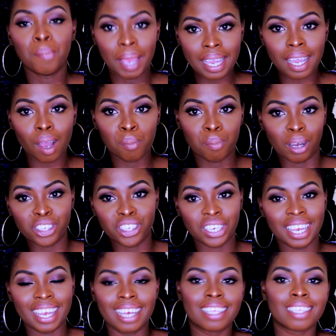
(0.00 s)
make a
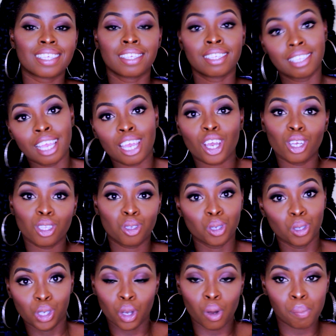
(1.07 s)
budget and stick
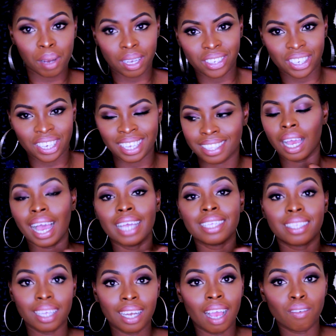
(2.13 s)
to your budget. I
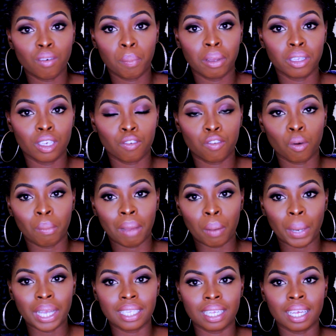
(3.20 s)
did have a budget for my
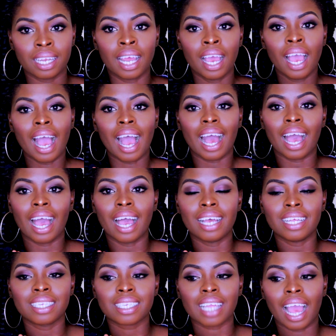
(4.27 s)
wedding
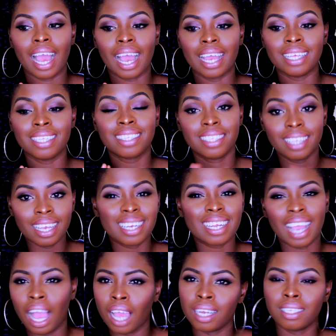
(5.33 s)
and I did
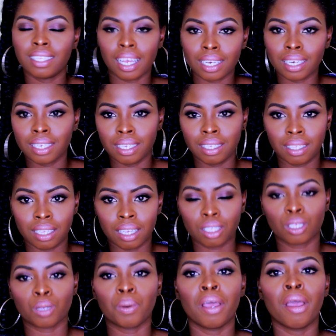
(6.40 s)
kind of technically stick
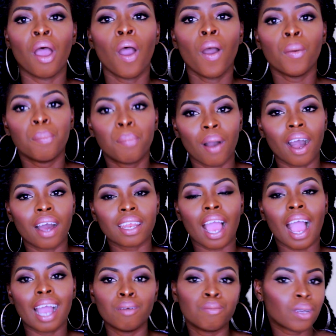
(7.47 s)
to it, but
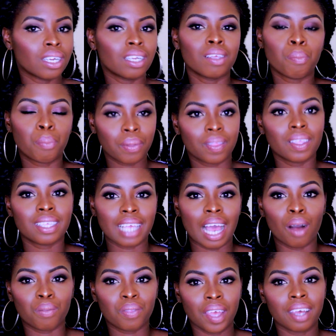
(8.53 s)
I'm gonna put this
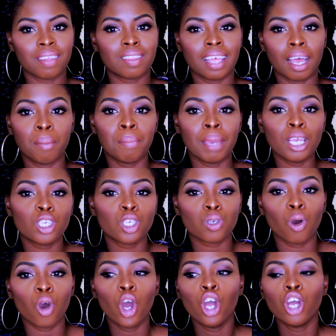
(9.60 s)
out there that make
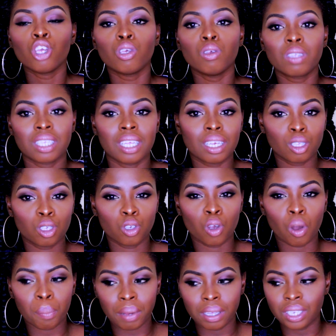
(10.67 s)
sure you stick to
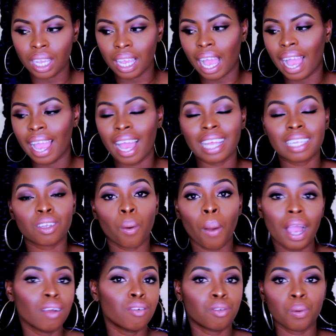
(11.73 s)
your budget. I had
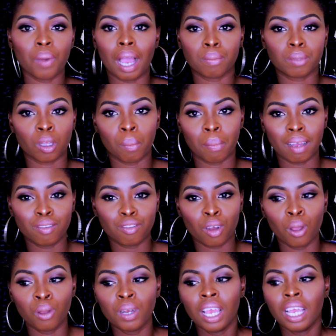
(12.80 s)
quite a few apps on my
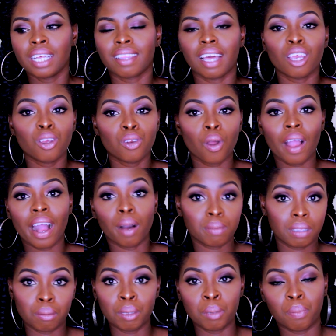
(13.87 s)
phone that, you know,
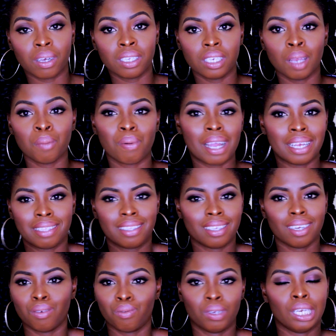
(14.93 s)
helped me budget, but I
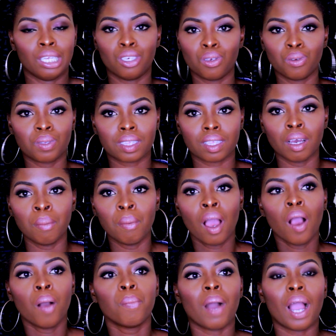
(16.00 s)
didn't really use them.
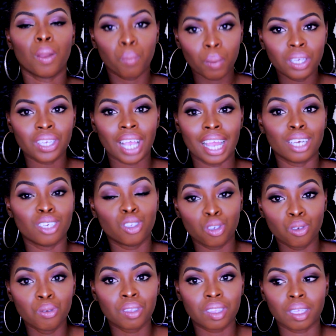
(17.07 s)
But I wish I had
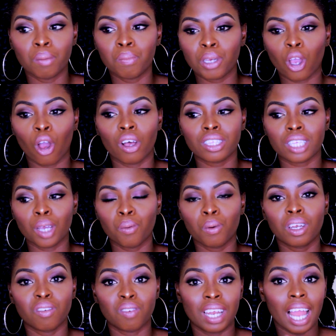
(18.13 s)
used them, because it
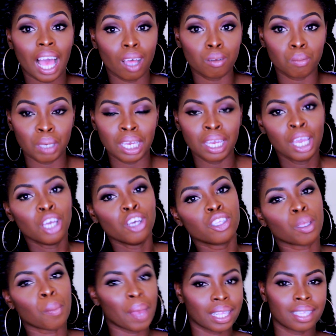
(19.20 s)
would have allowed me
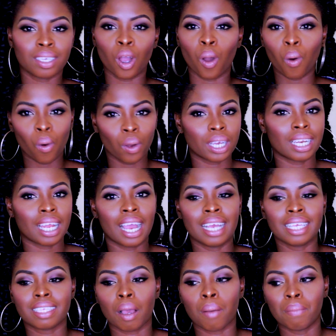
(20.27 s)
to better
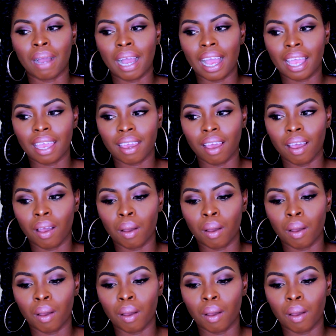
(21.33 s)
organize my